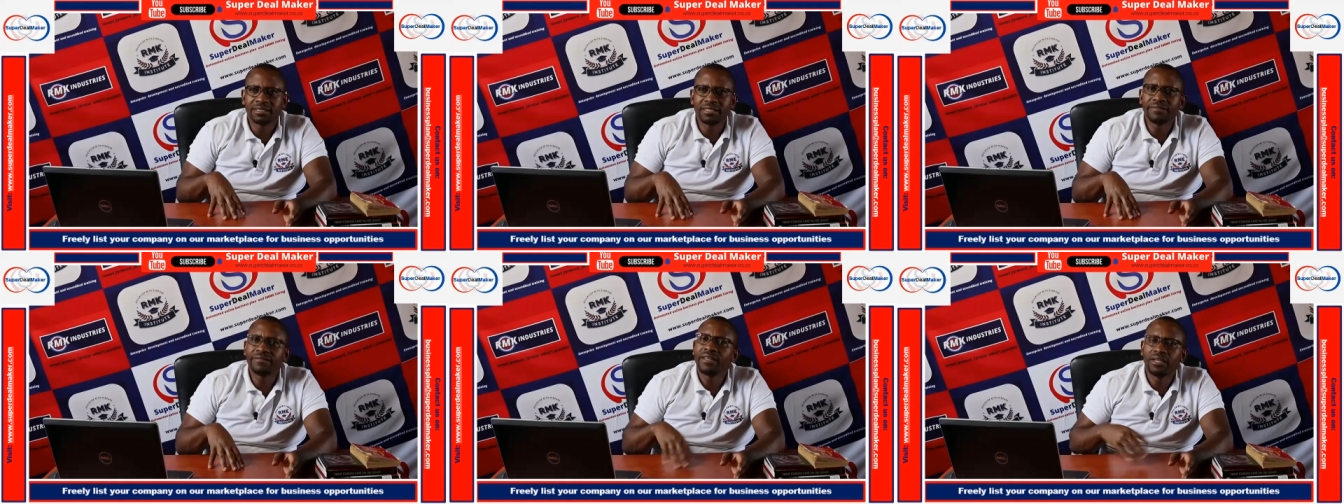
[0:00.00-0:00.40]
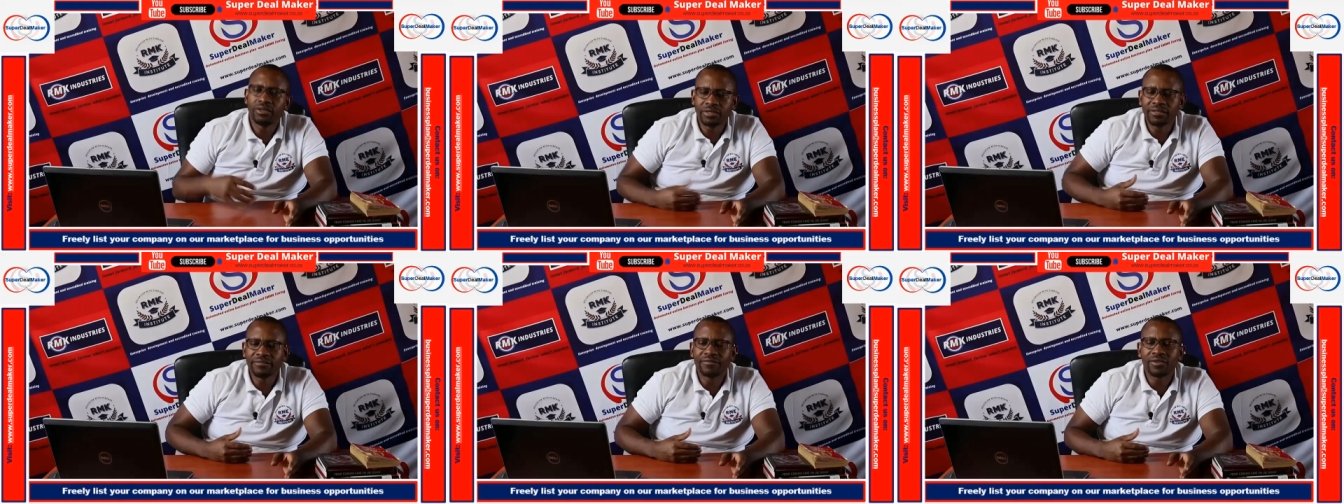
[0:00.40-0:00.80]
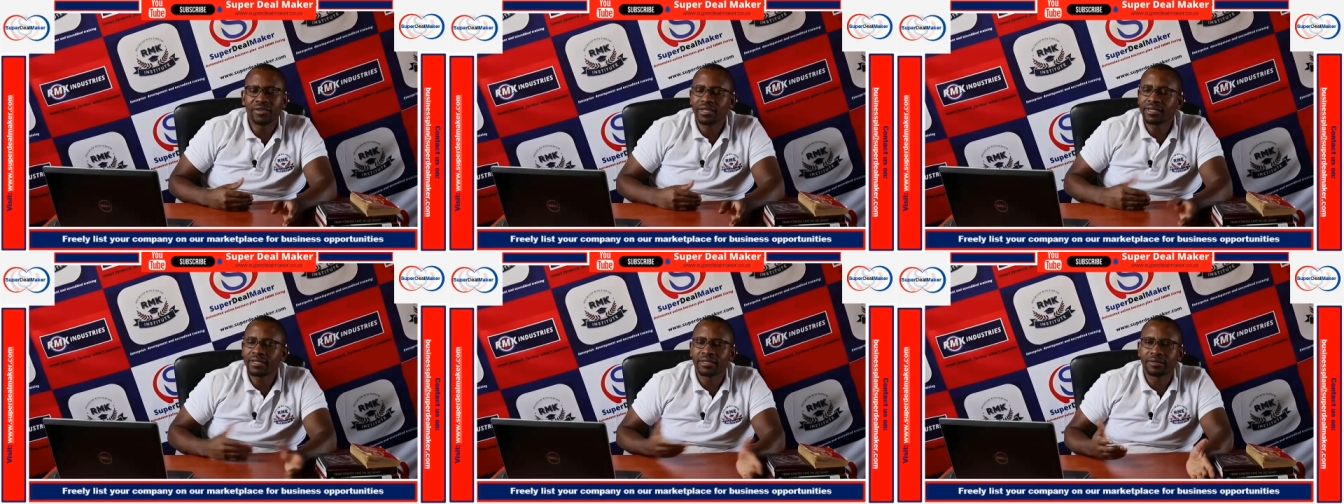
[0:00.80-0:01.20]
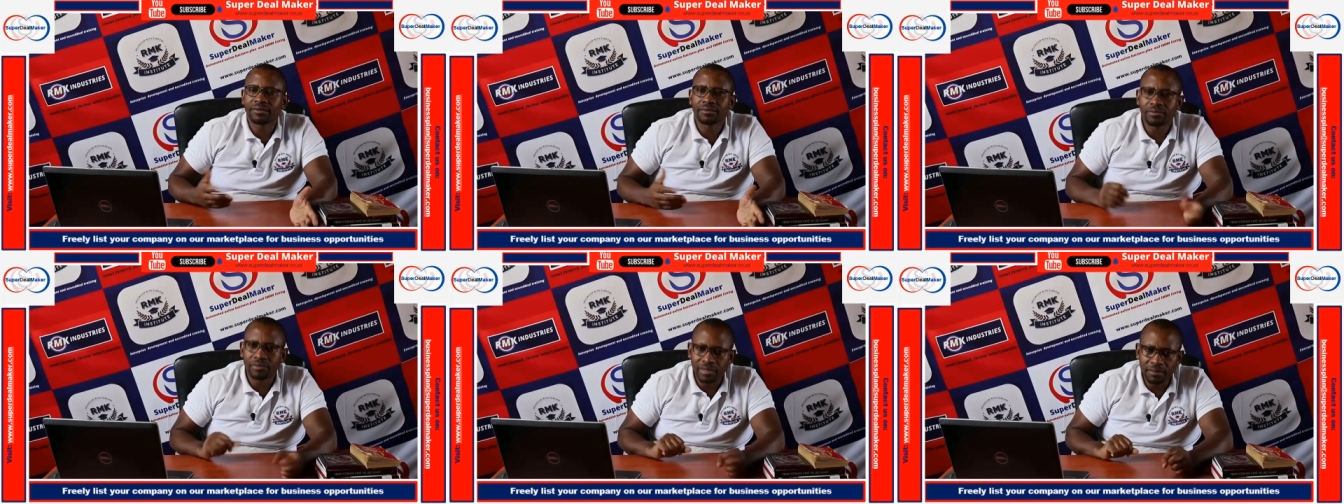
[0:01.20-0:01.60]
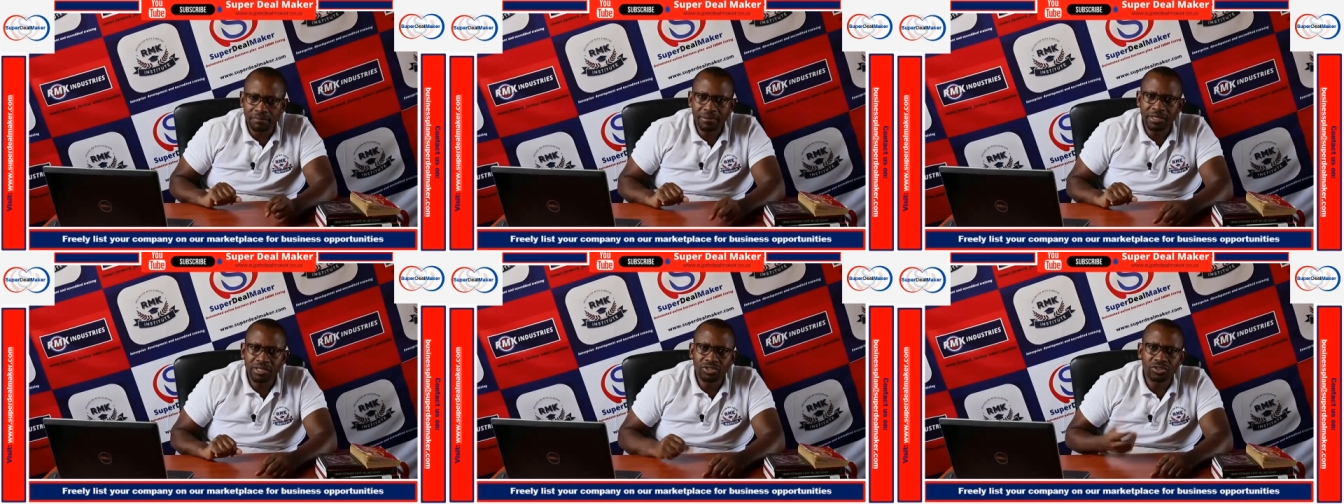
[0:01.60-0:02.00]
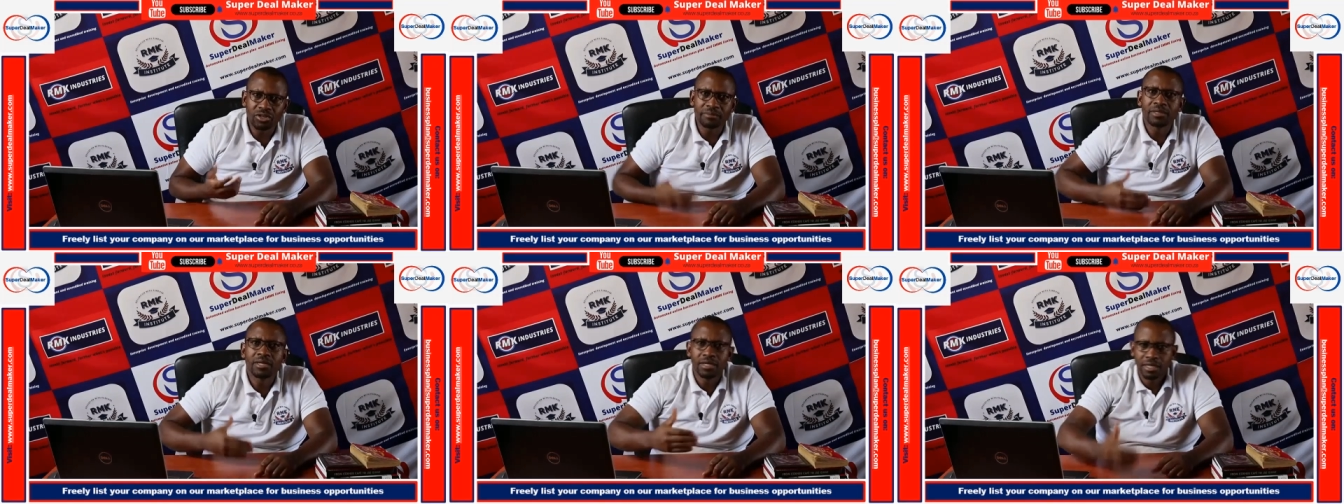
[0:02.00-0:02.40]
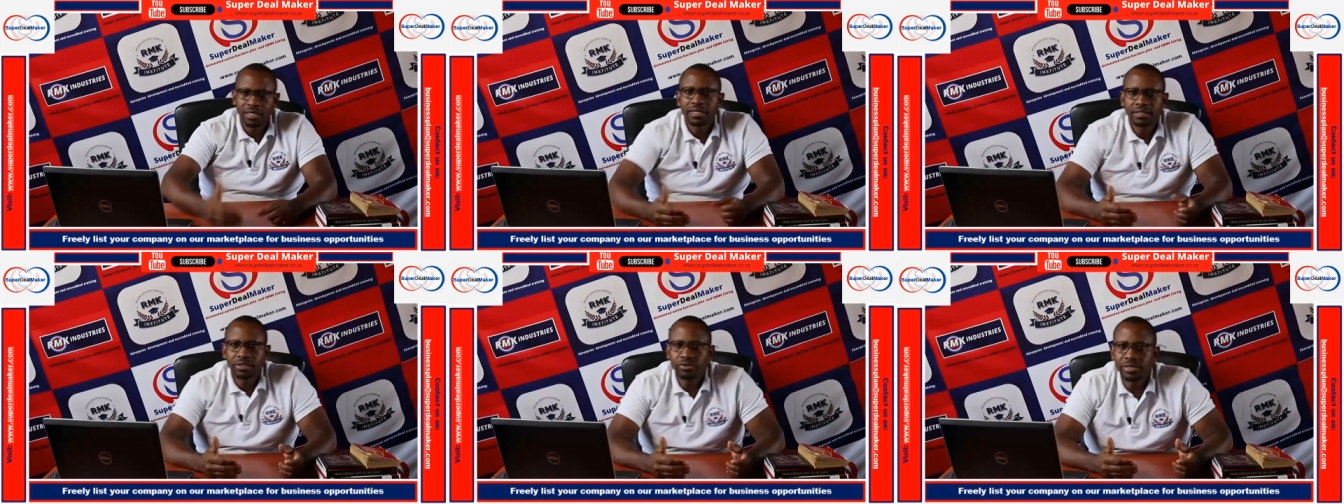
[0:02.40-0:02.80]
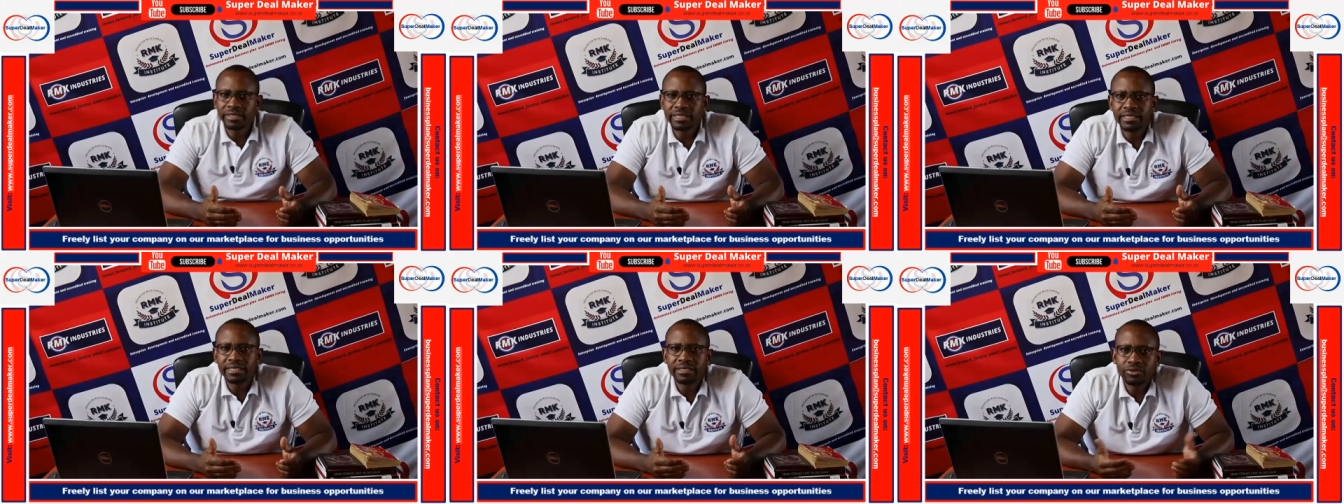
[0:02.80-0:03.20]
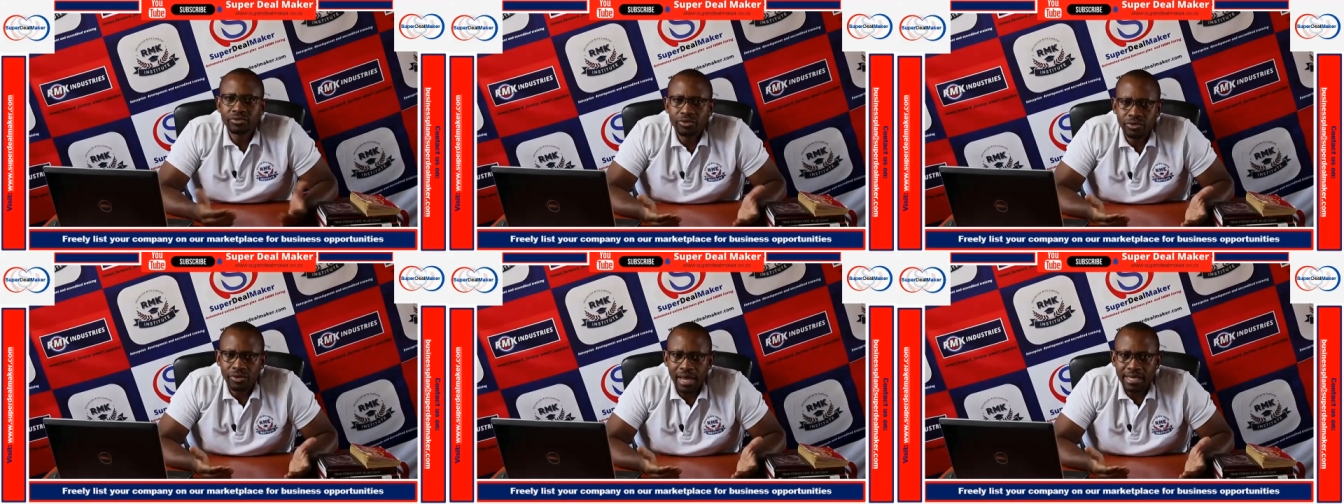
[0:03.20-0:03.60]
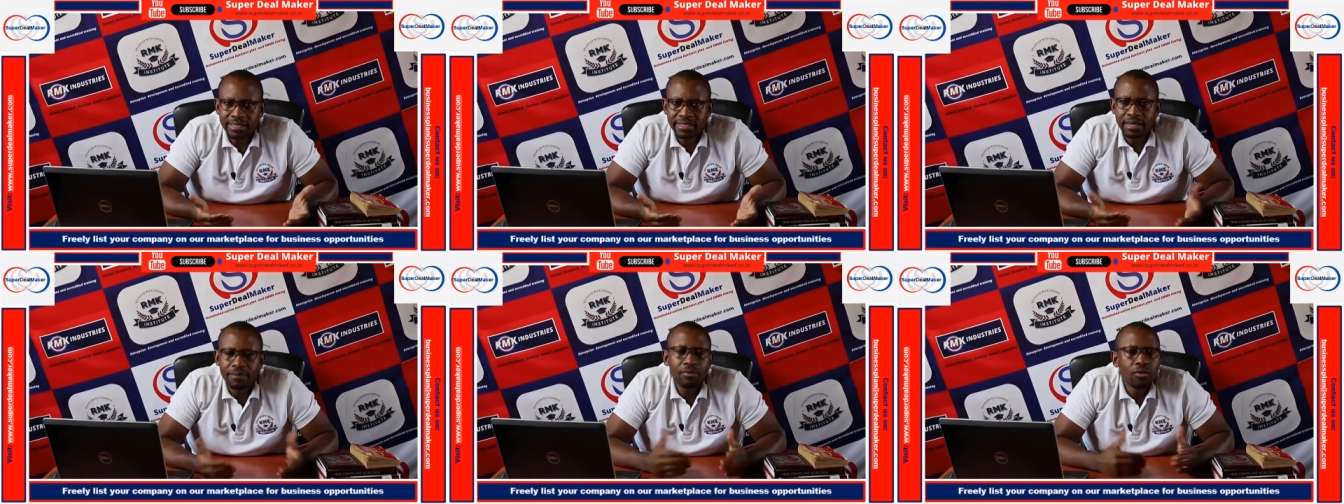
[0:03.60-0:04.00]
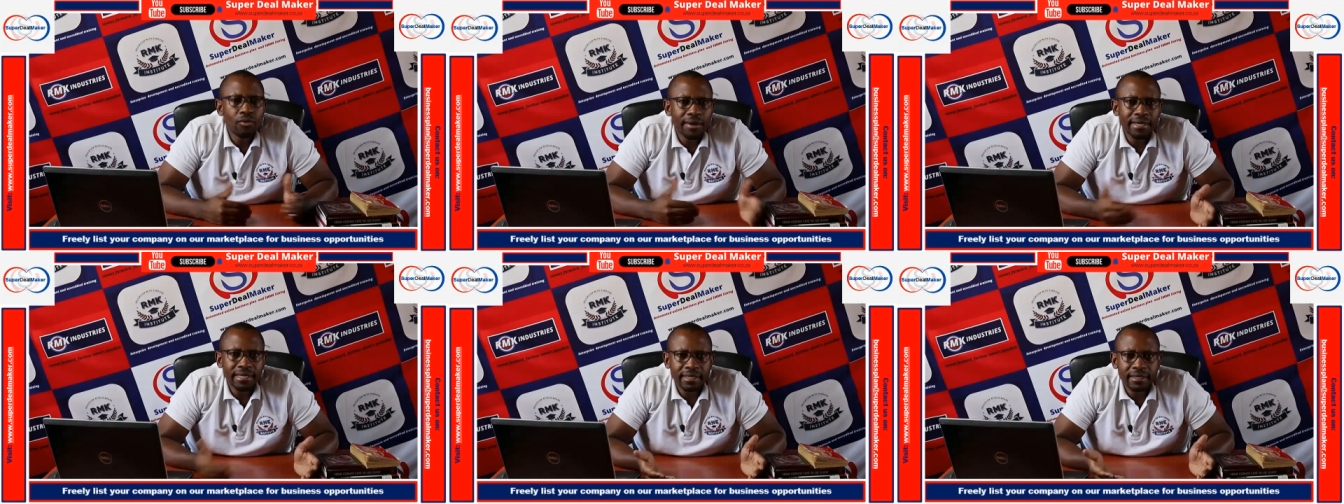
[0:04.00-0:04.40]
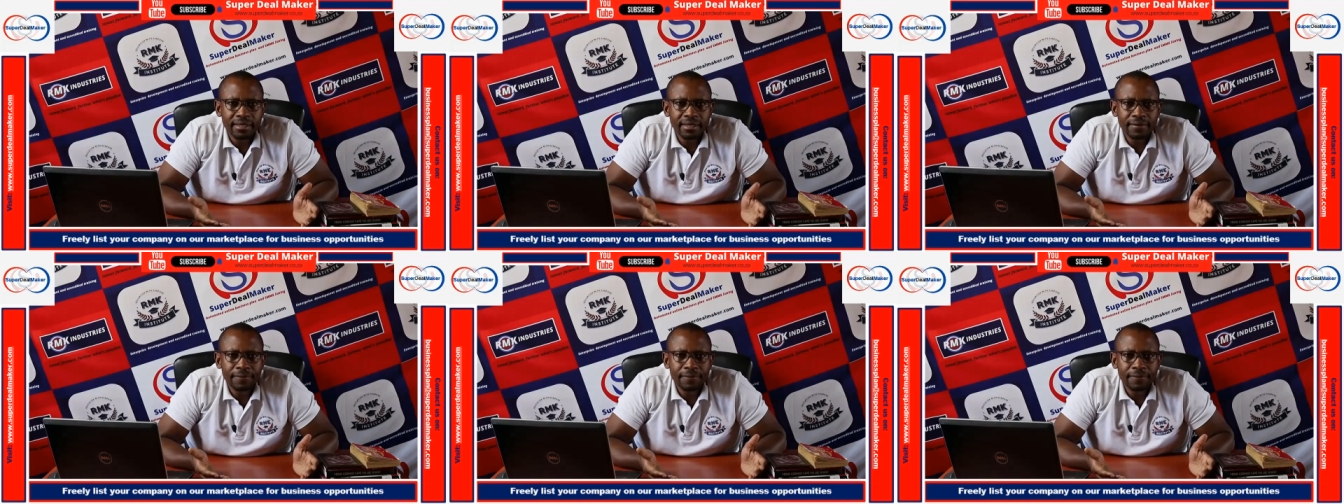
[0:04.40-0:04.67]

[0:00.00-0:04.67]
if they're looking for a well-paying job they will need to ask them where